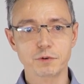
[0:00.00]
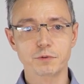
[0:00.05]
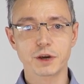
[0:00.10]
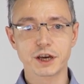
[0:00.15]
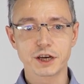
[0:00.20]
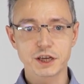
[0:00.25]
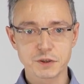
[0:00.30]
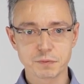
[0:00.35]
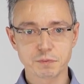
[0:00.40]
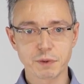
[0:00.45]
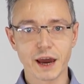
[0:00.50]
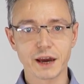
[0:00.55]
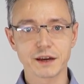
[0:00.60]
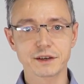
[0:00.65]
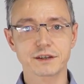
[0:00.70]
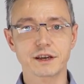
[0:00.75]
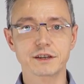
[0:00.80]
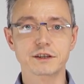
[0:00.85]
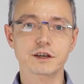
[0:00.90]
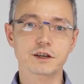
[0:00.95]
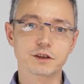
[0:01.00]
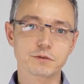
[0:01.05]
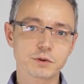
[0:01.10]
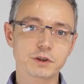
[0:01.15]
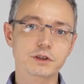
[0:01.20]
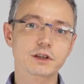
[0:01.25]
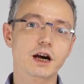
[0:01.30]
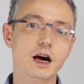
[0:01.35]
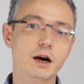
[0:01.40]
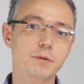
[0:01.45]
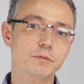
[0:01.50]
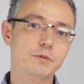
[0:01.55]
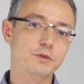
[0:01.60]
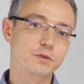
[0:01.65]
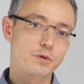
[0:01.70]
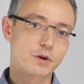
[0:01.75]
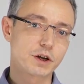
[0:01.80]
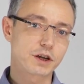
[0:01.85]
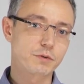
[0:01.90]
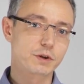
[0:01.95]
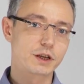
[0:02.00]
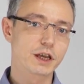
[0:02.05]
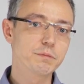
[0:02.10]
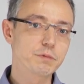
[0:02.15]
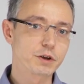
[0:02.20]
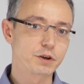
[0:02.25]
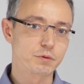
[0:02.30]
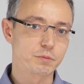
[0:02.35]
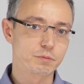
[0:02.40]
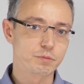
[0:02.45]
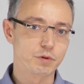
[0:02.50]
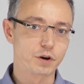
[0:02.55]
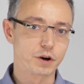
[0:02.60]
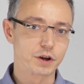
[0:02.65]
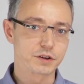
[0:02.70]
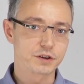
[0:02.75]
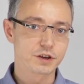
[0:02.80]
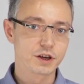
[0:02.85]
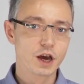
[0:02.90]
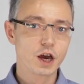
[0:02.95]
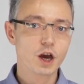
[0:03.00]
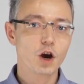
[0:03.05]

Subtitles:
we expect that it will come to equilibrium point,